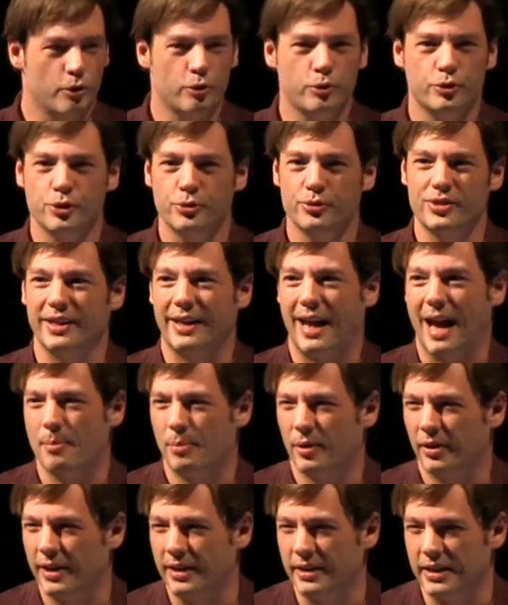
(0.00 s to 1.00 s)
Who's using
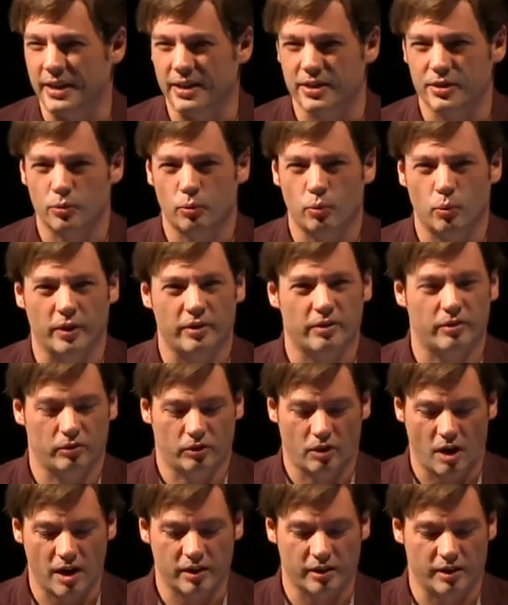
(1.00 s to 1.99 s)
Apple IDs with
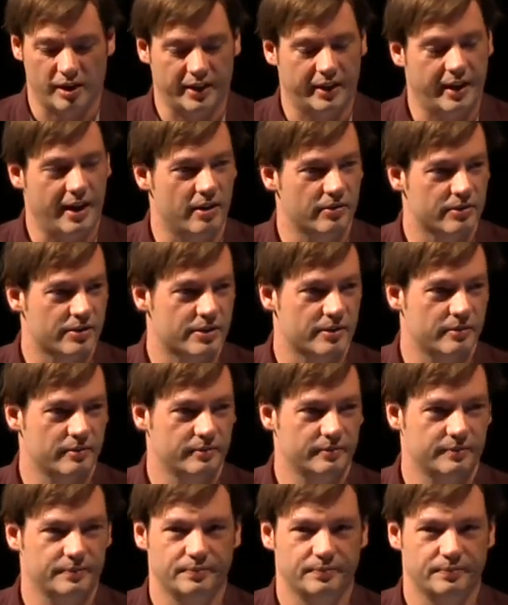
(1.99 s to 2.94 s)
logon accounts